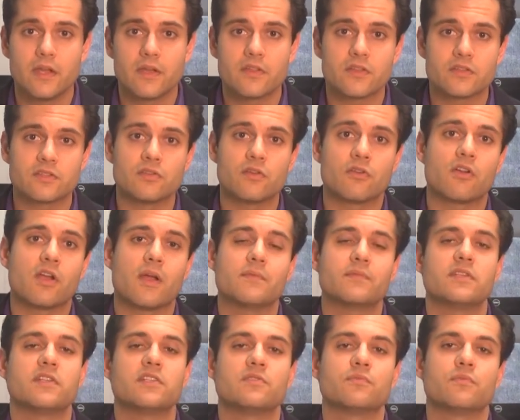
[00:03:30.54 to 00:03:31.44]
The snow
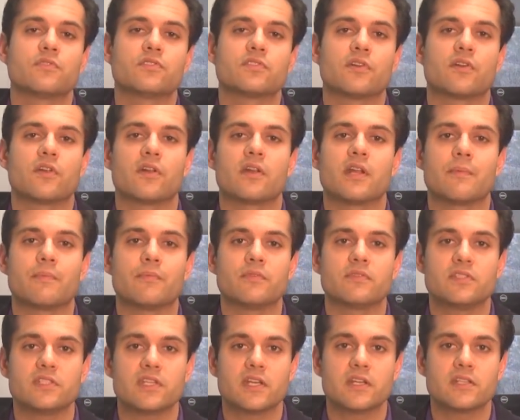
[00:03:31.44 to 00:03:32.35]
crab season will start on
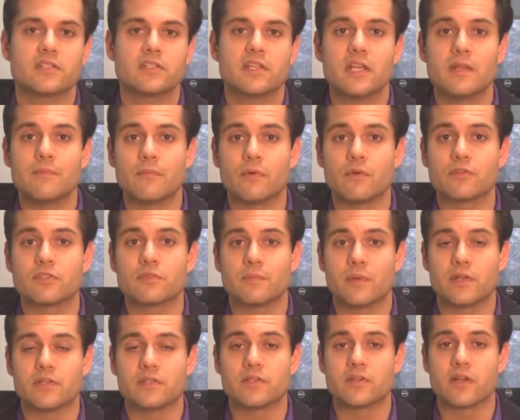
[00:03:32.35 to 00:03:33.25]
April 6th in
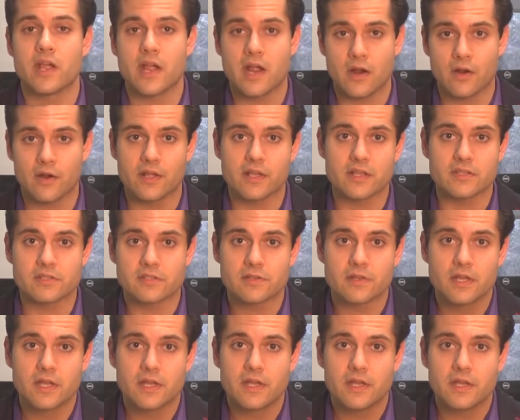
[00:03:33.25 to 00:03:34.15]
most major areas.
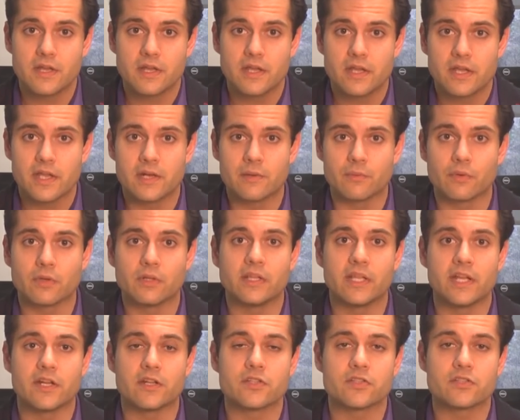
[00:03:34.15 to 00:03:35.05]
In
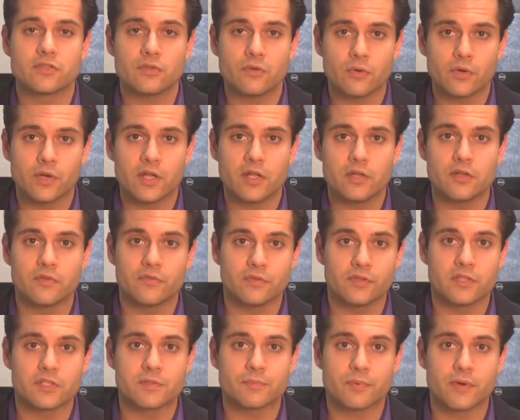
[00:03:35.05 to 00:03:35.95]
related stories,
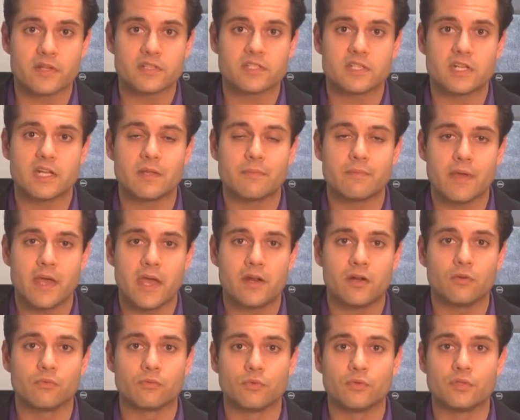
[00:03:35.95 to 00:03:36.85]
Newfoundland's price-setting
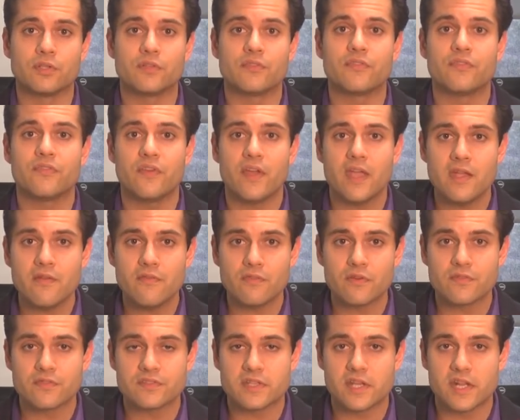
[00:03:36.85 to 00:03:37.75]
panel ruled in
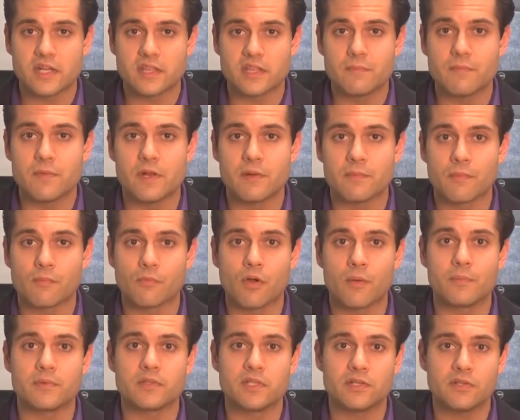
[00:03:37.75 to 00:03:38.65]
favor of setting the minimum
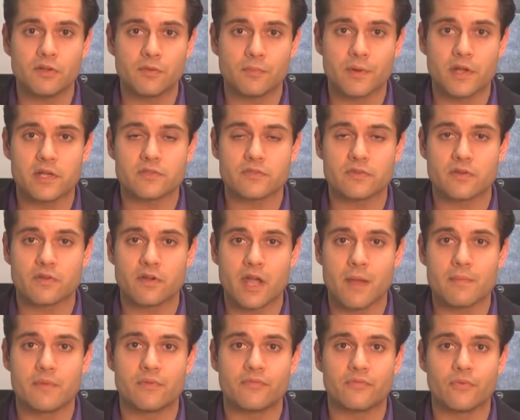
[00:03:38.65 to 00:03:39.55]
raw material price for
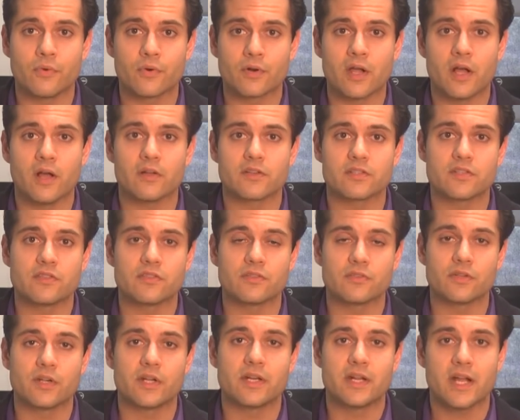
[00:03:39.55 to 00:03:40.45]
crab at
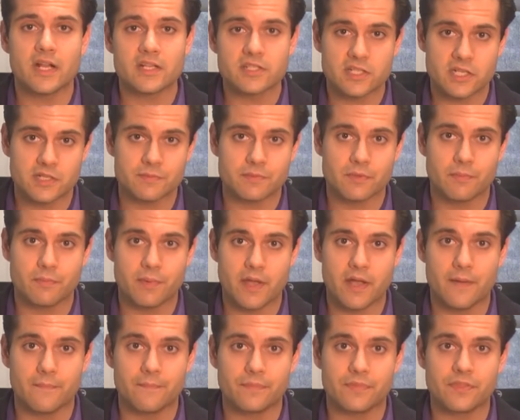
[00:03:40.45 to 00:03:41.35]
$4.39 per
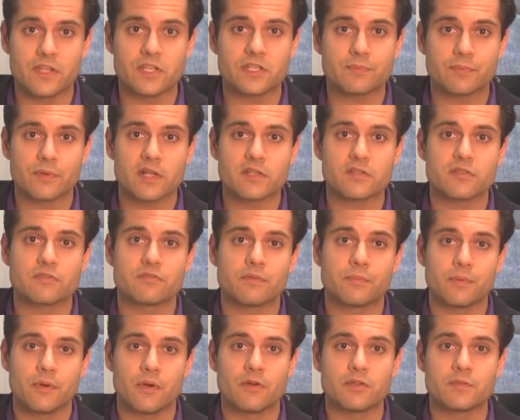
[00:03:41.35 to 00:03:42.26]
pound. This price was
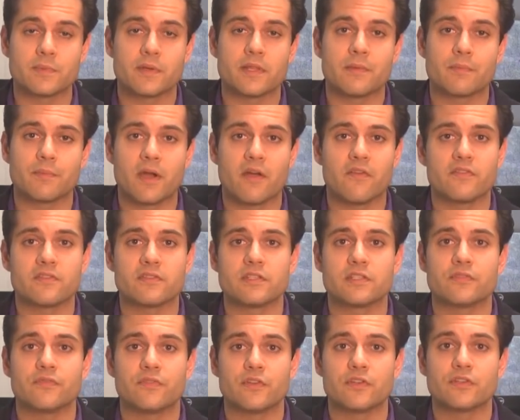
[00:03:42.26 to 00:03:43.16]
proposed by the
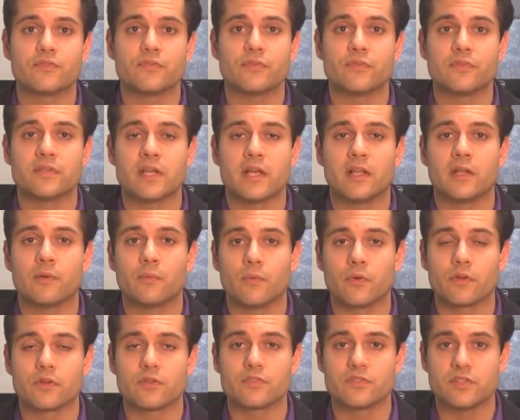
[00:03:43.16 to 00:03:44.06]
province's Fish, Food, and Allied
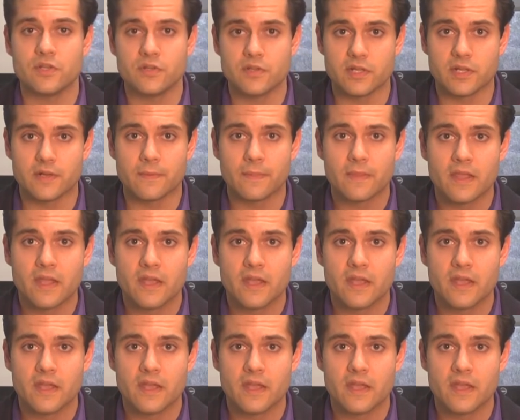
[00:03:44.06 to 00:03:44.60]
Workers Union.